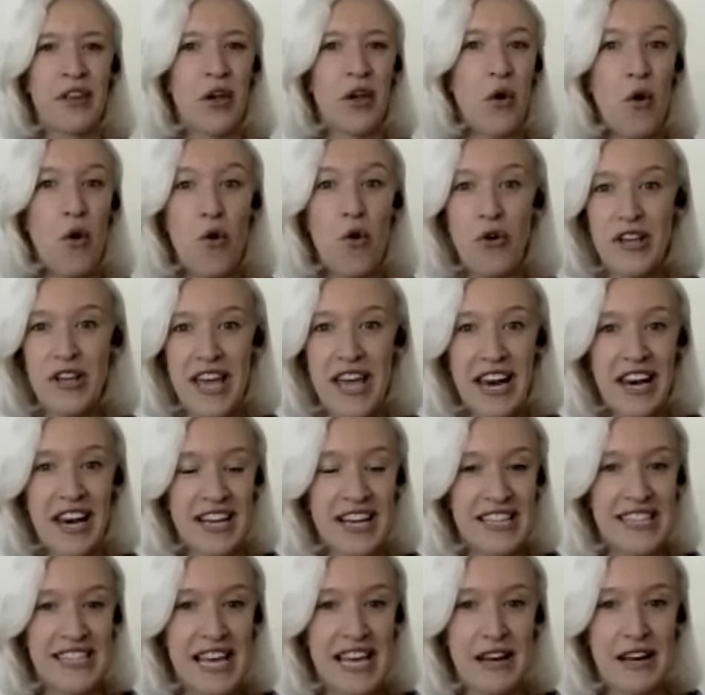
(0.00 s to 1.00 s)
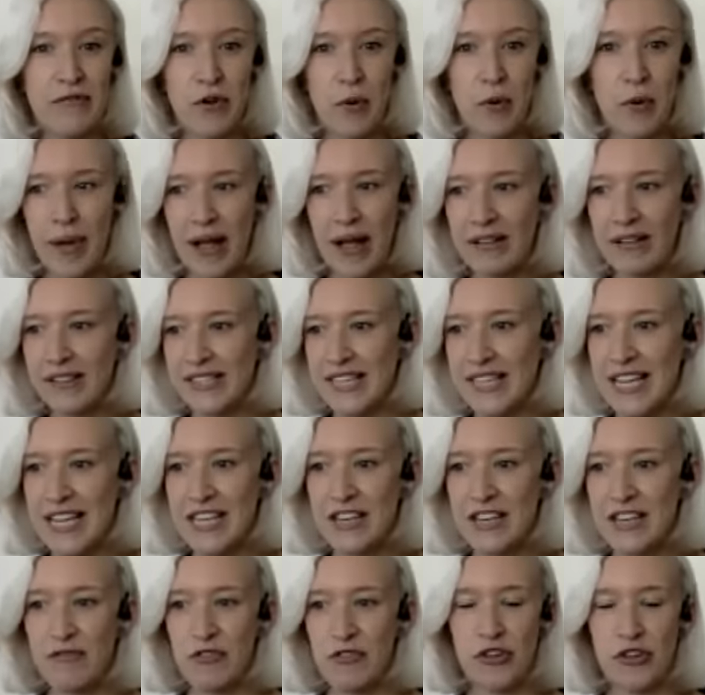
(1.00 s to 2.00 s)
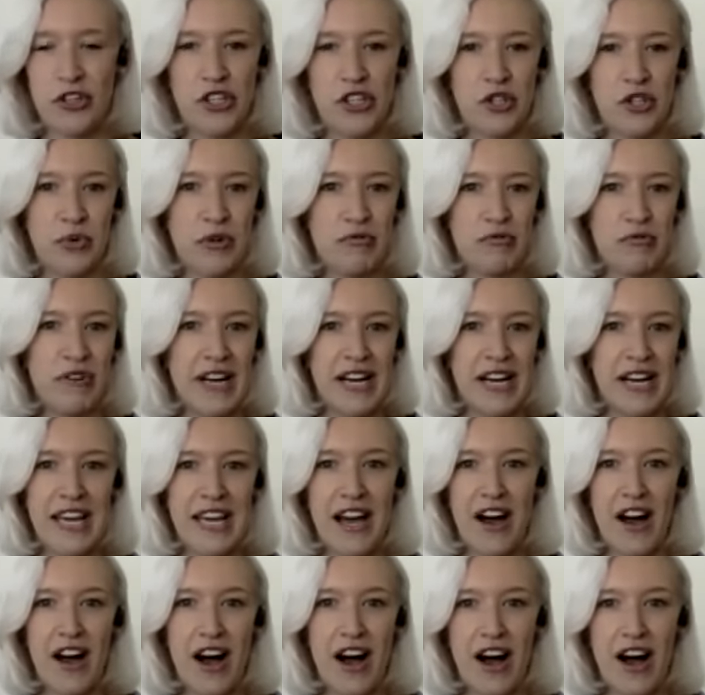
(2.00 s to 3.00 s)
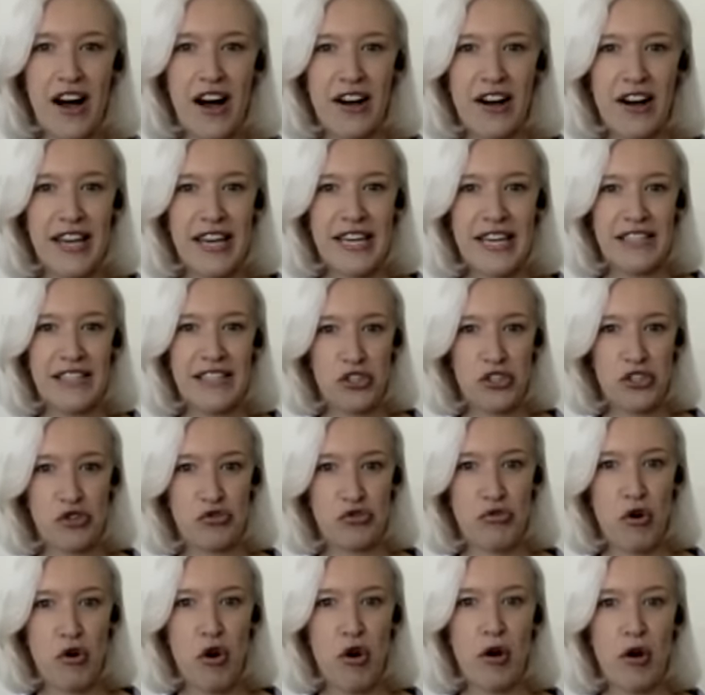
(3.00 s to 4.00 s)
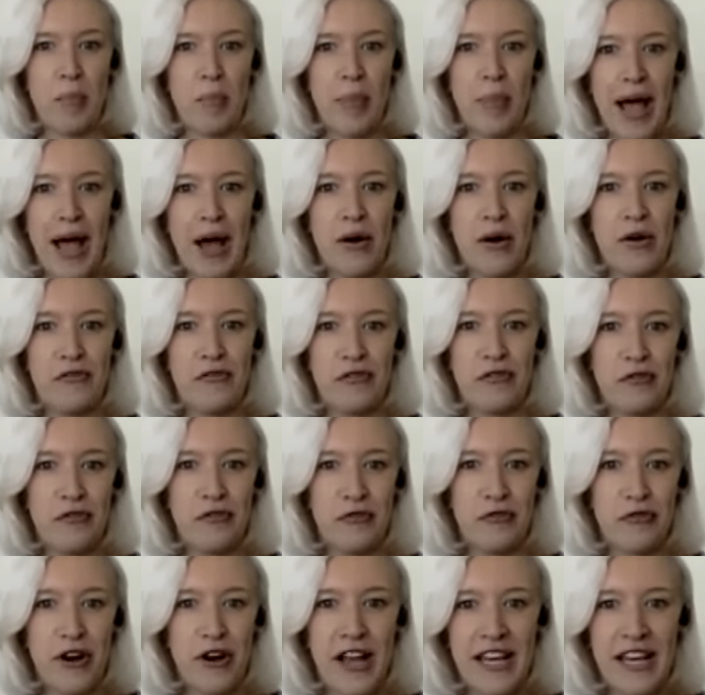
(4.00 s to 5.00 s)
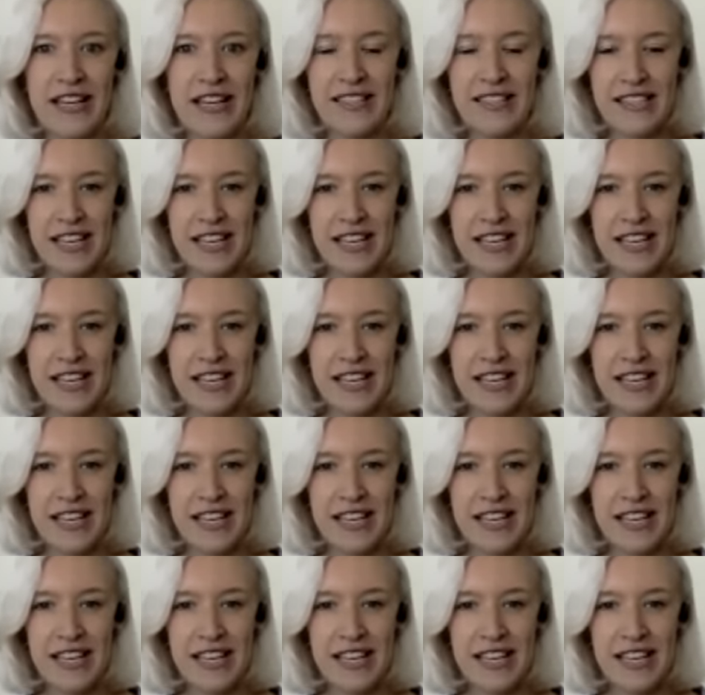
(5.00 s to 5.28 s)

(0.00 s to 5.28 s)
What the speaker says: Or like I said, if you're belting, you've got to do a really high, strong, powerful phrase.